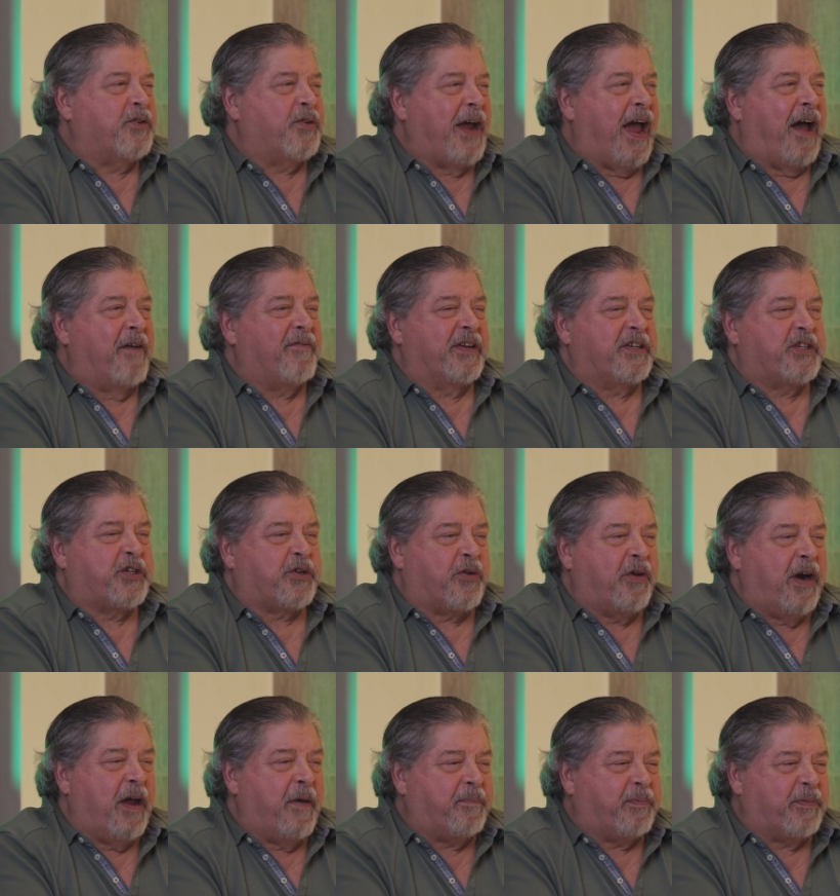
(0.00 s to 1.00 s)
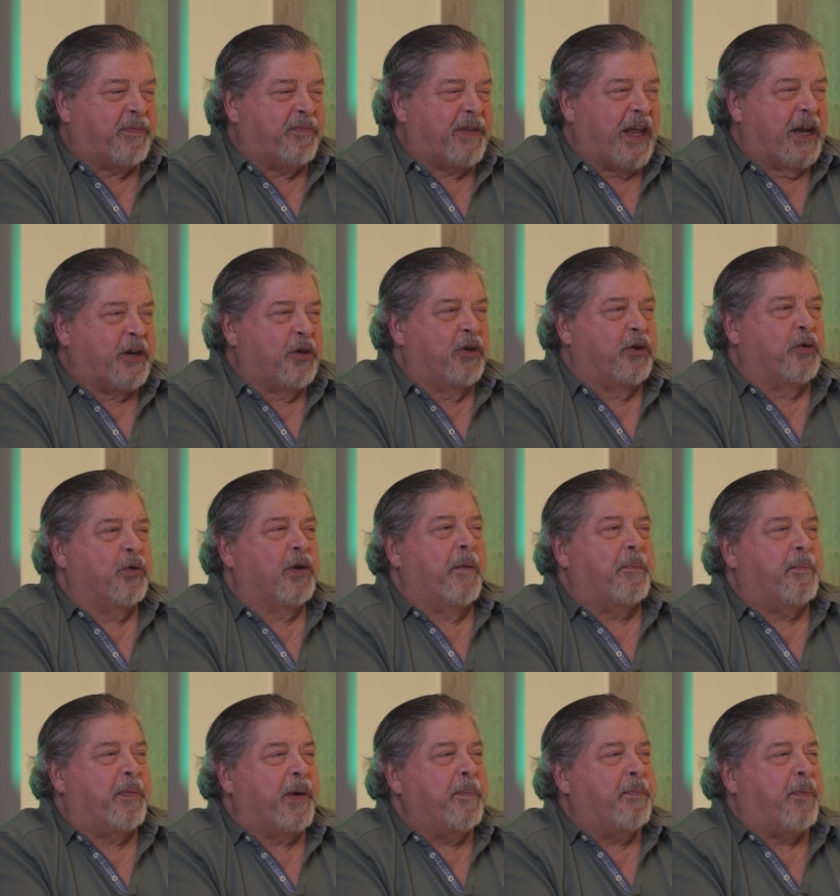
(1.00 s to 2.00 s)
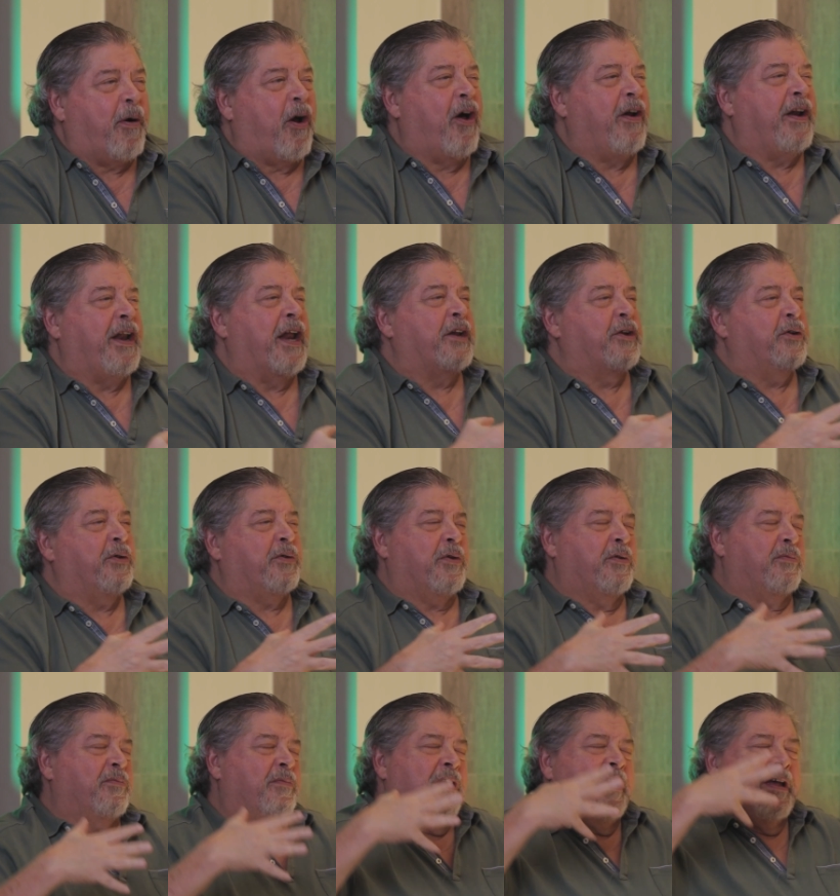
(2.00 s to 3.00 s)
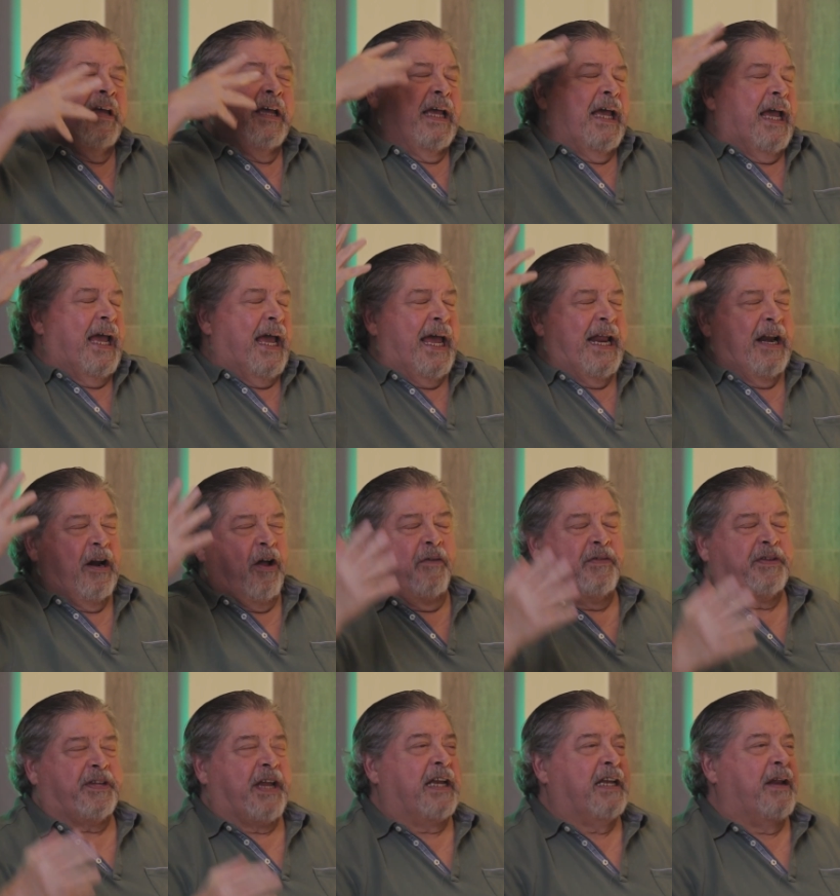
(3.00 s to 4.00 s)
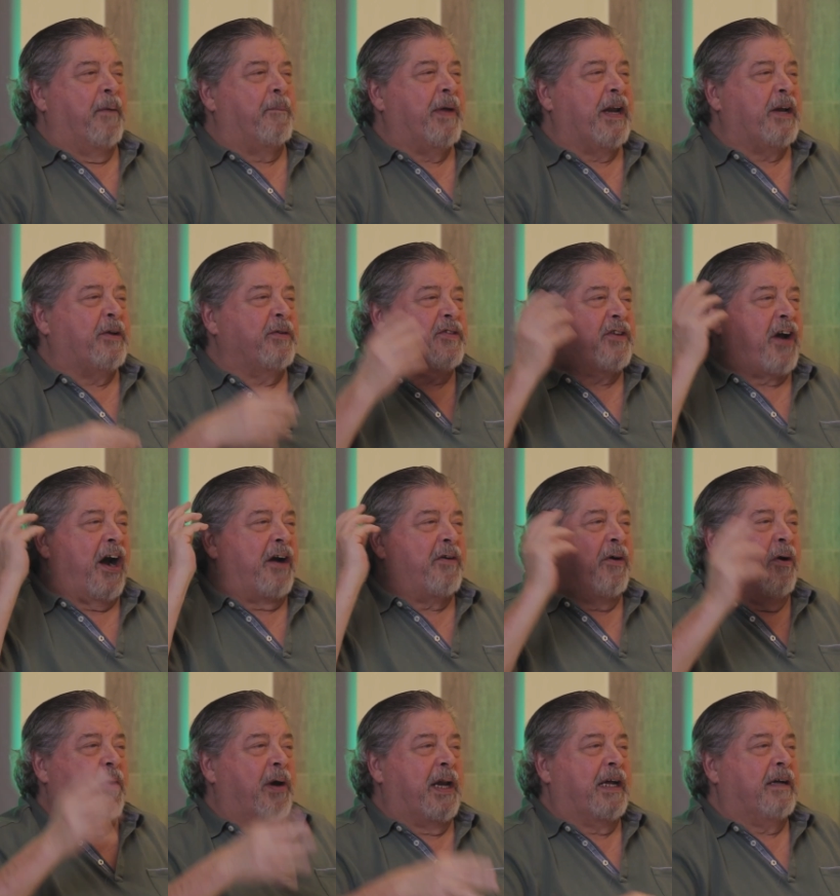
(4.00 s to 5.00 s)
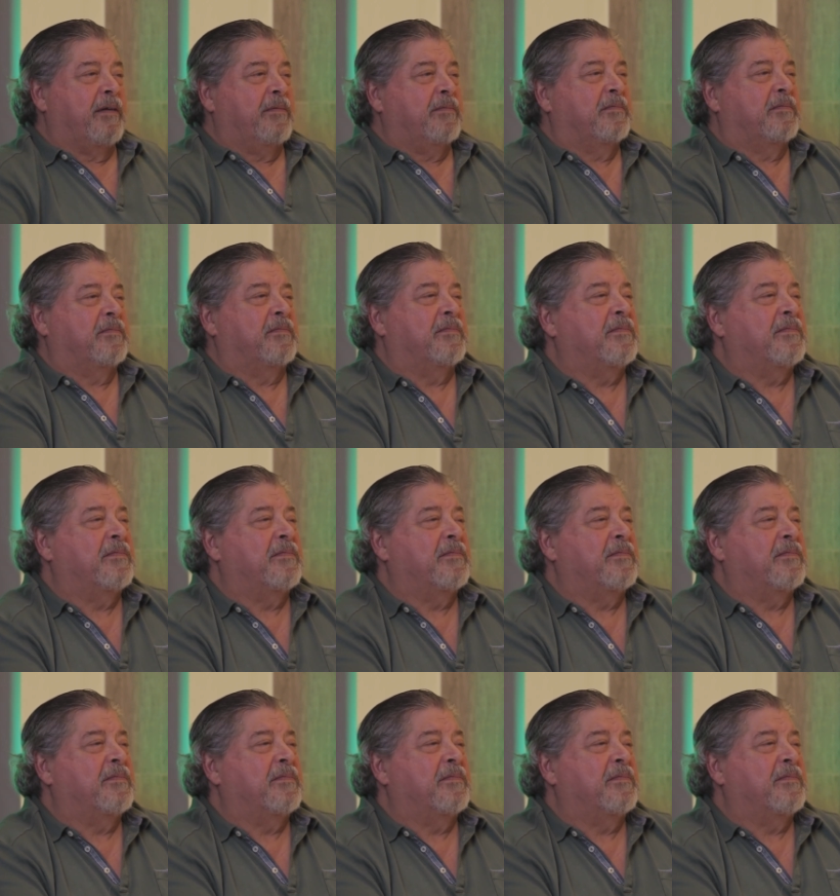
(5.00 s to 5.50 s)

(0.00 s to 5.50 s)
Once you have a script, Then you do the pre-prod, and you could, and all of a sudden, the minute you start rolling,